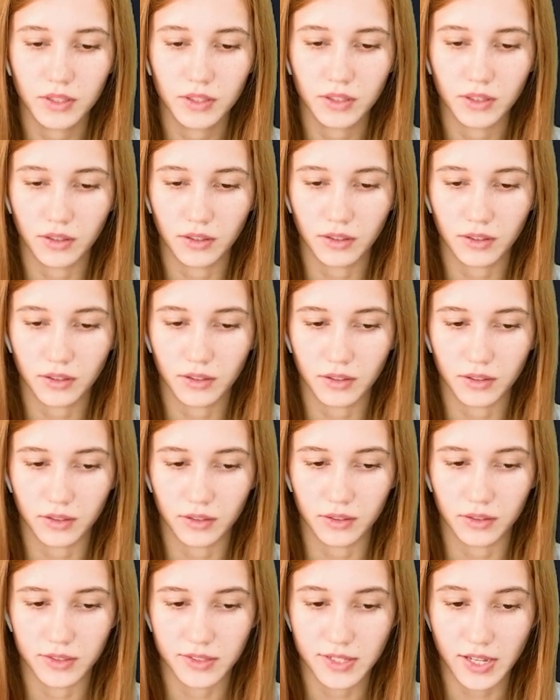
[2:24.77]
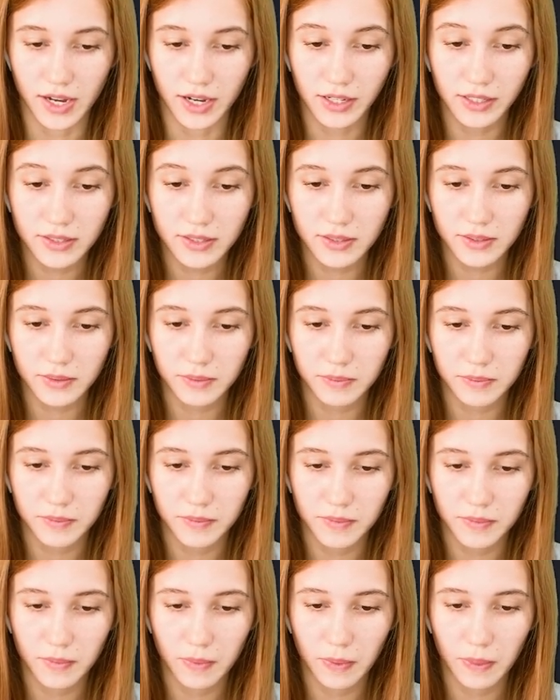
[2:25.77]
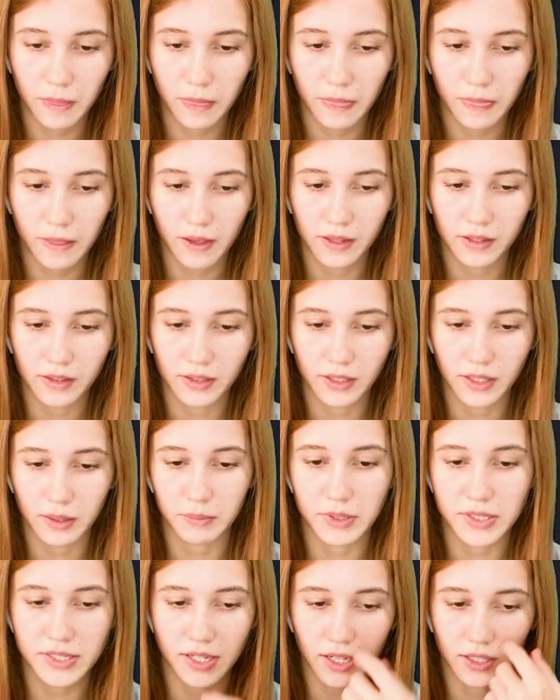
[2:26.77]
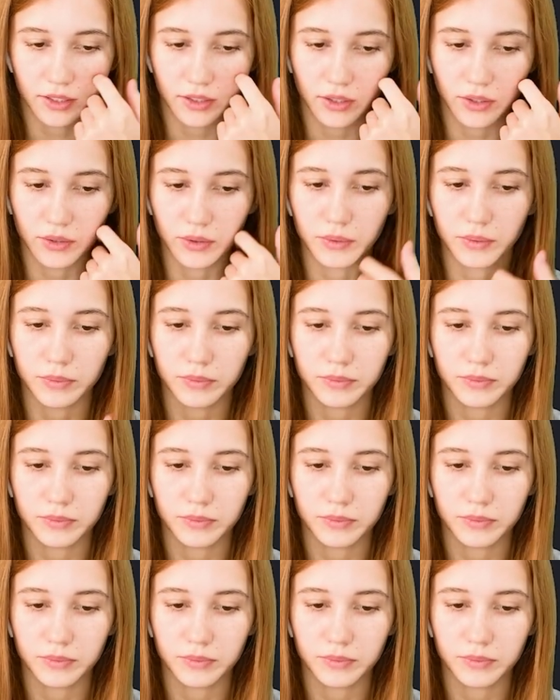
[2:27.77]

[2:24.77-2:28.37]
Settings. Let me tell you.